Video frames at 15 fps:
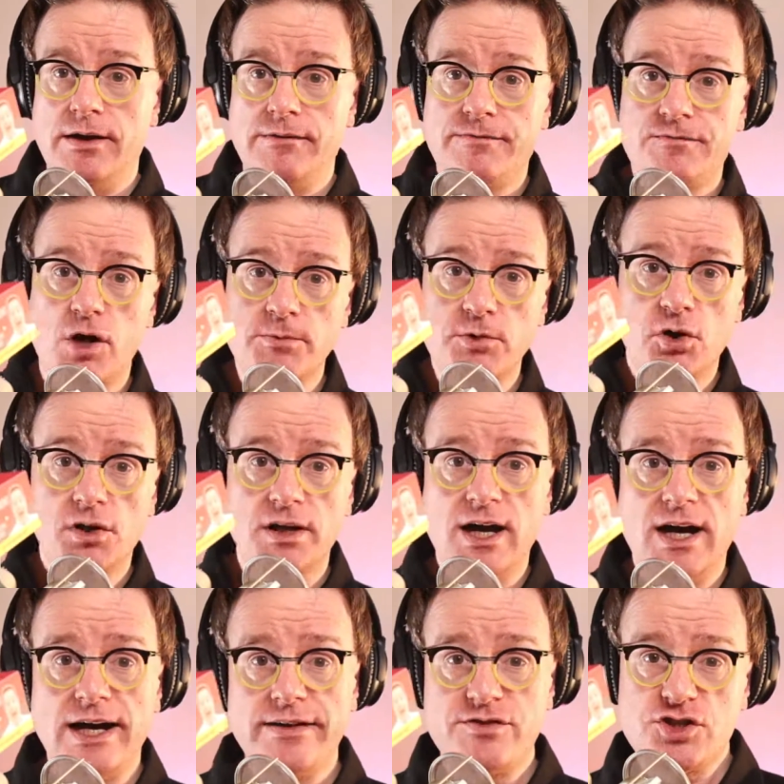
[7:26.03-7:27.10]
from your
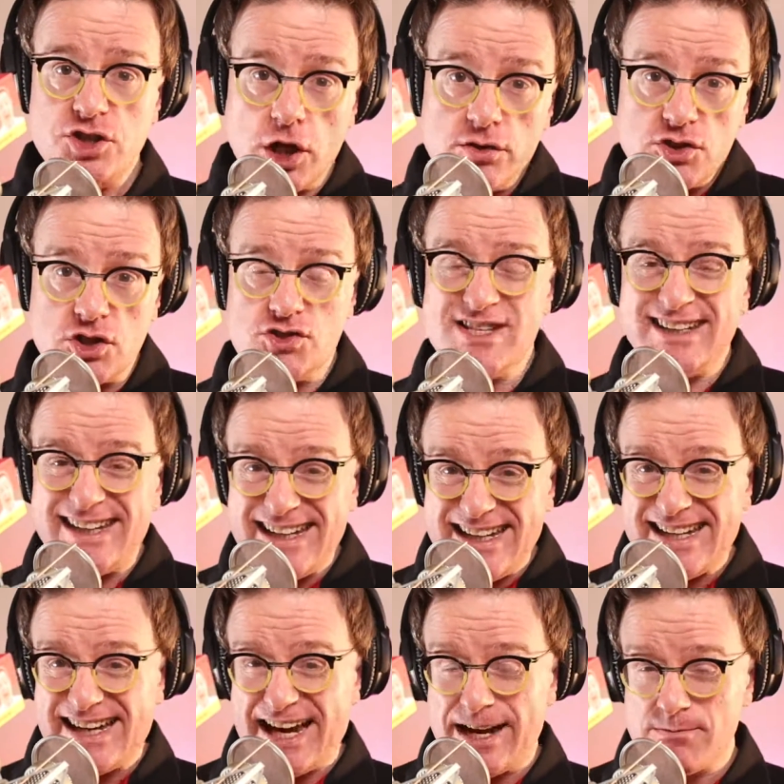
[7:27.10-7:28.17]
live shows using
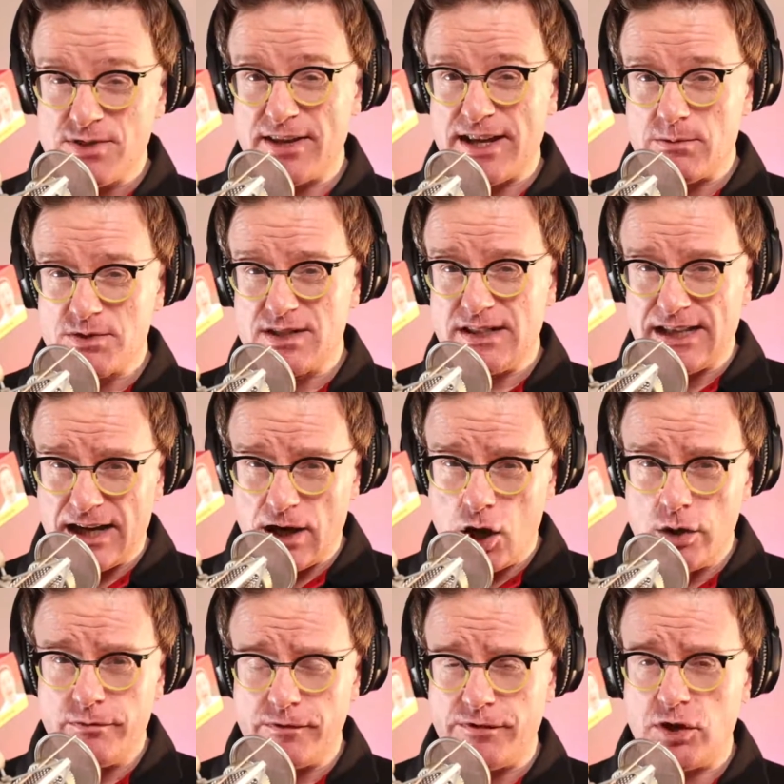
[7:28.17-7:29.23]
Ecamm. So that was an
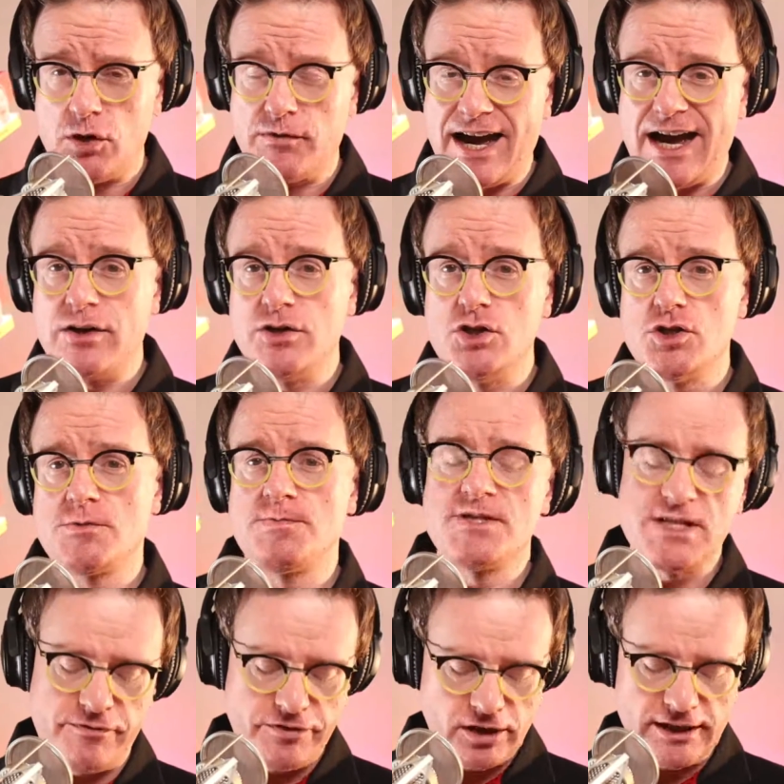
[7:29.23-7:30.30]
overview of how you
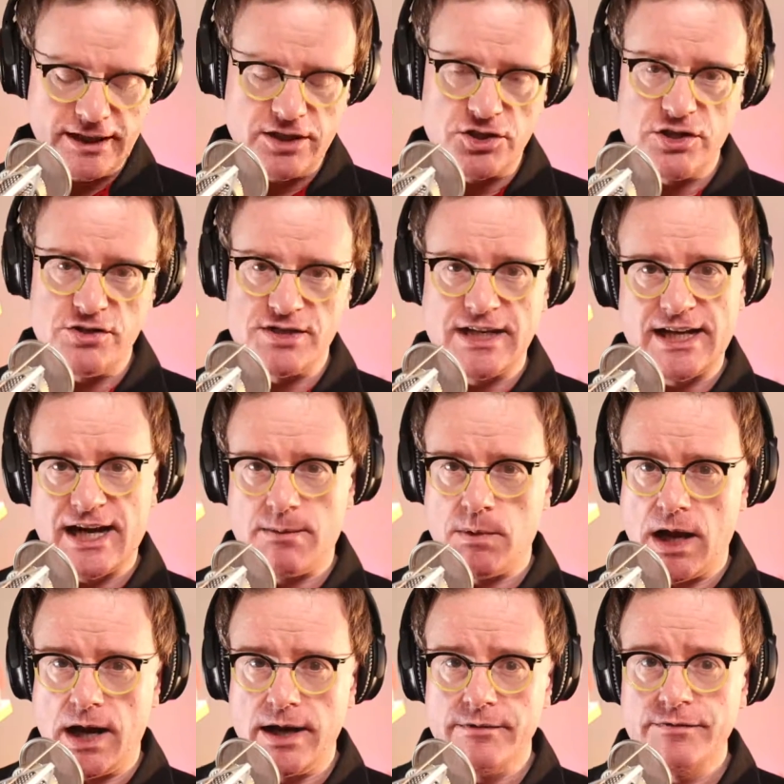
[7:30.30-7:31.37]
specifically can use Ecamm
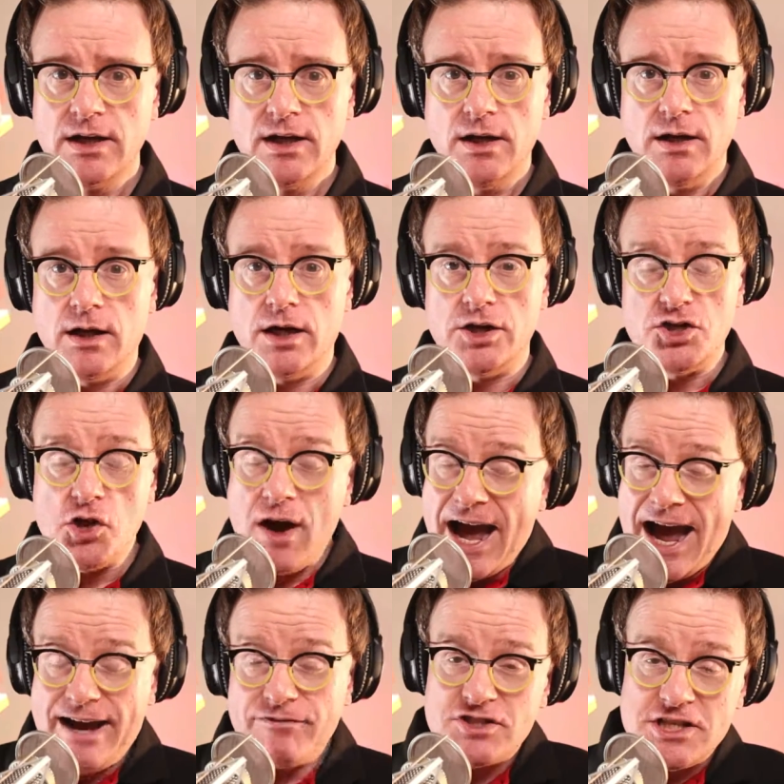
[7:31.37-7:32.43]
Live. You don't
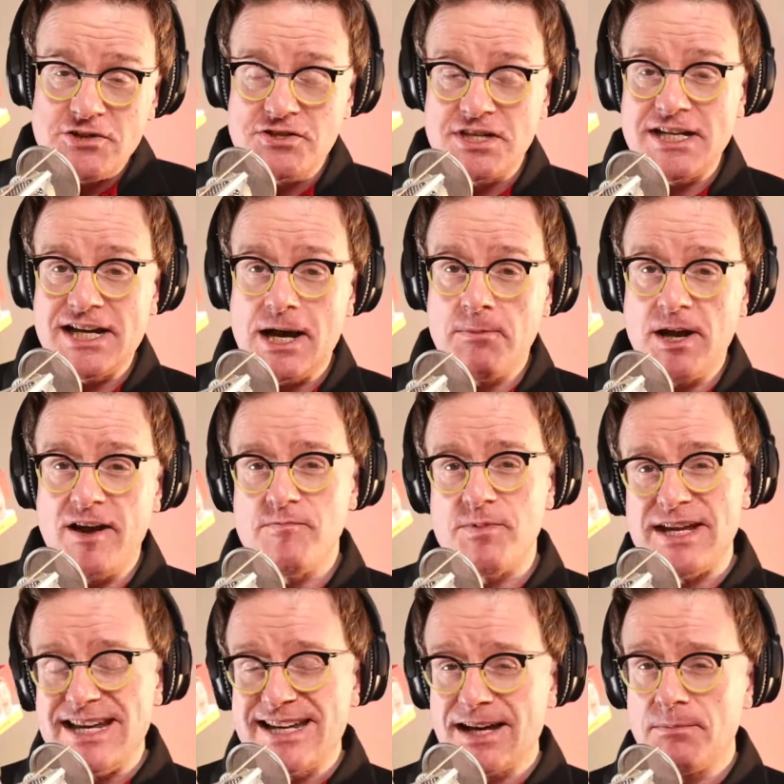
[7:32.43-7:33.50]
have to use Ecamm Live,
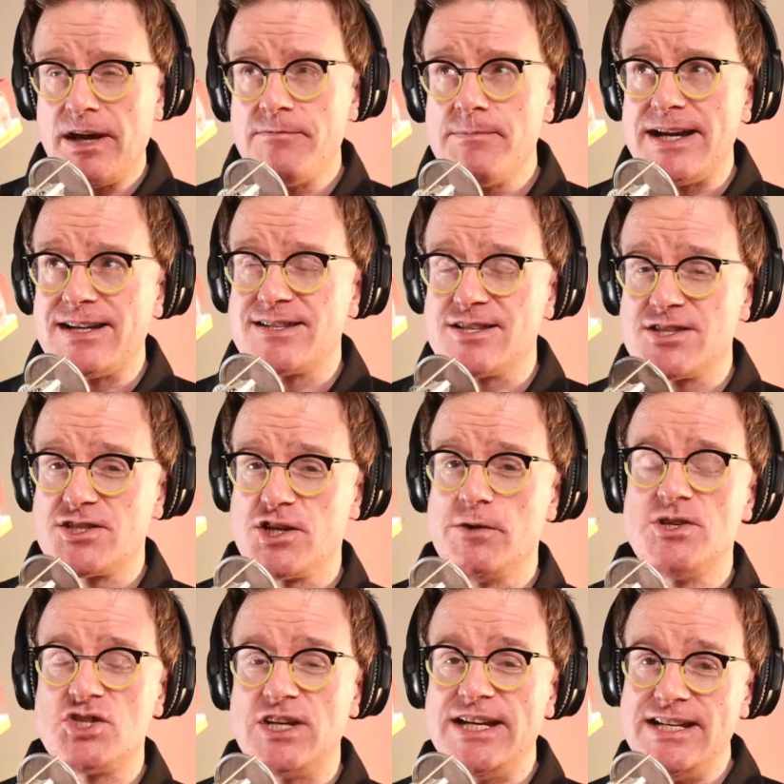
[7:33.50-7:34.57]
but Ecamm Live makes it so
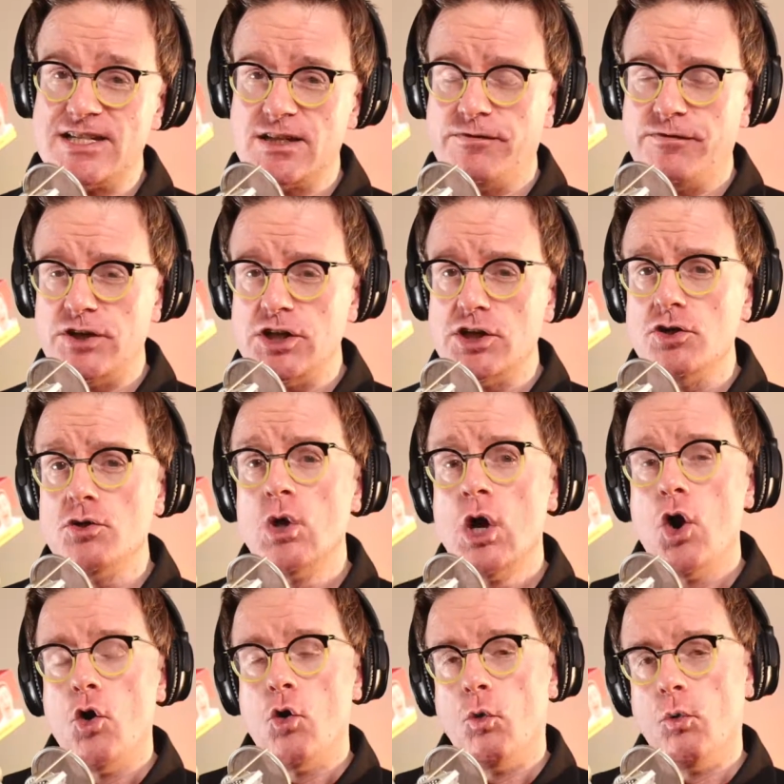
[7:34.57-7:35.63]
much easier for you
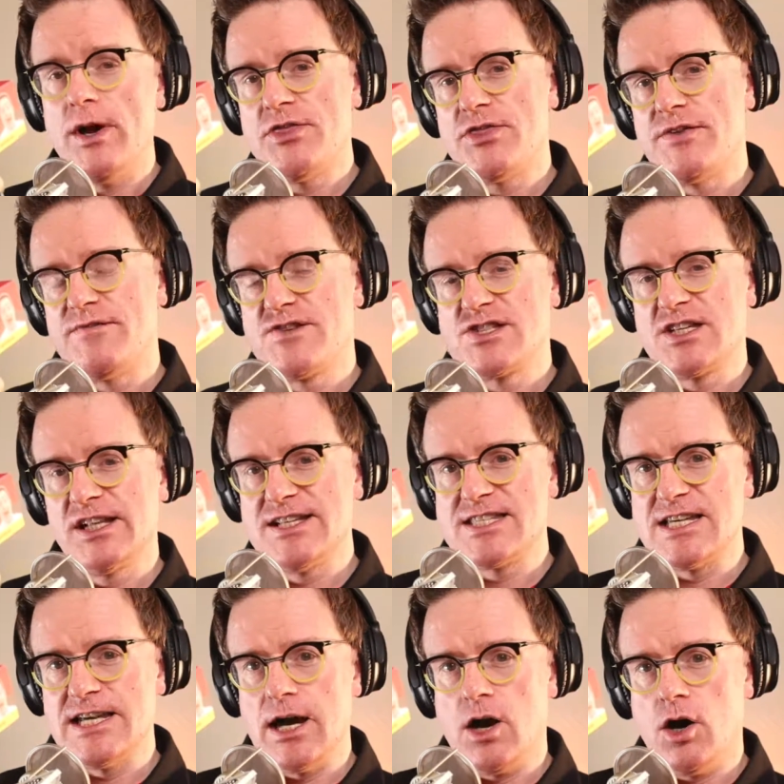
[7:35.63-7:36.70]
with the
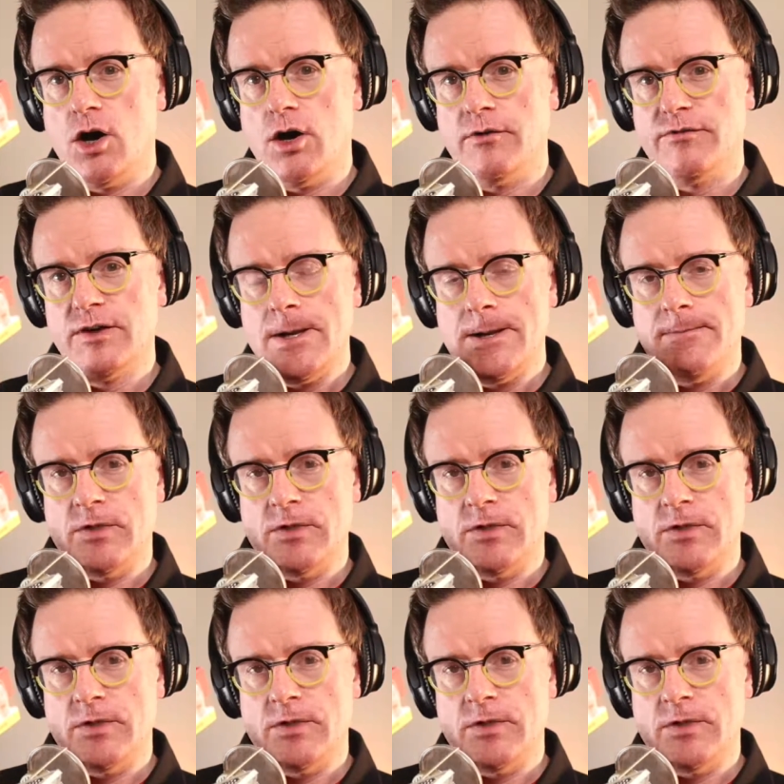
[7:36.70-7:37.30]
facility of